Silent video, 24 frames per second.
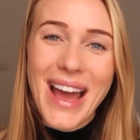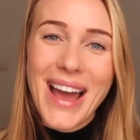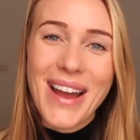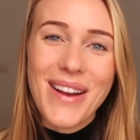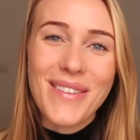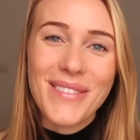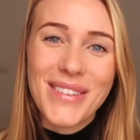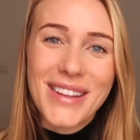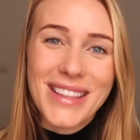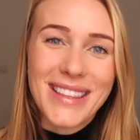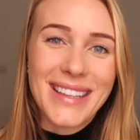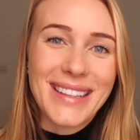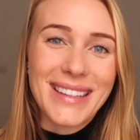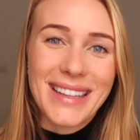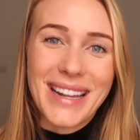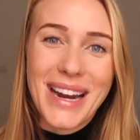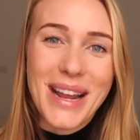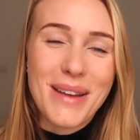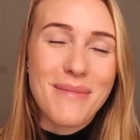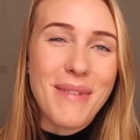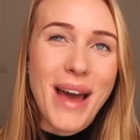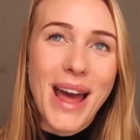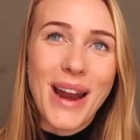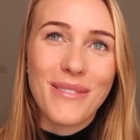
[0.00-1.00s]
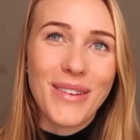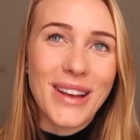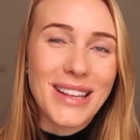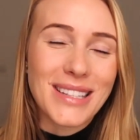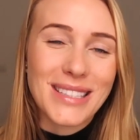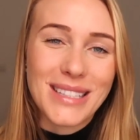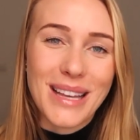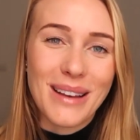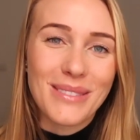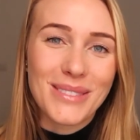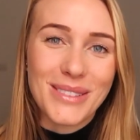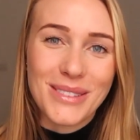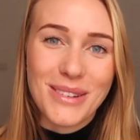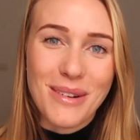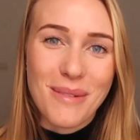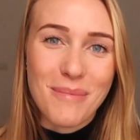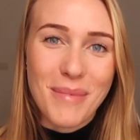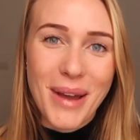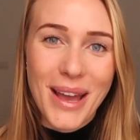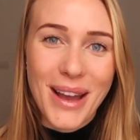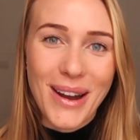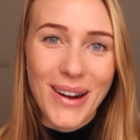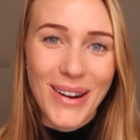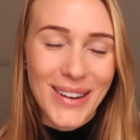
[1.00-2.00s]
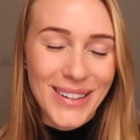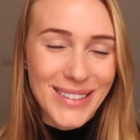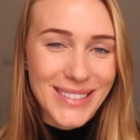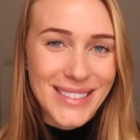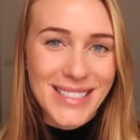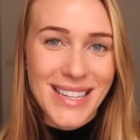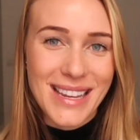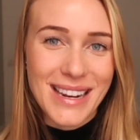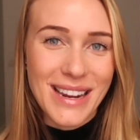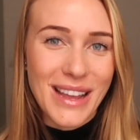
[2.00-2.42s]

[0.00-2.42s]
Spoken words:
everything that I manifest comes from my heart.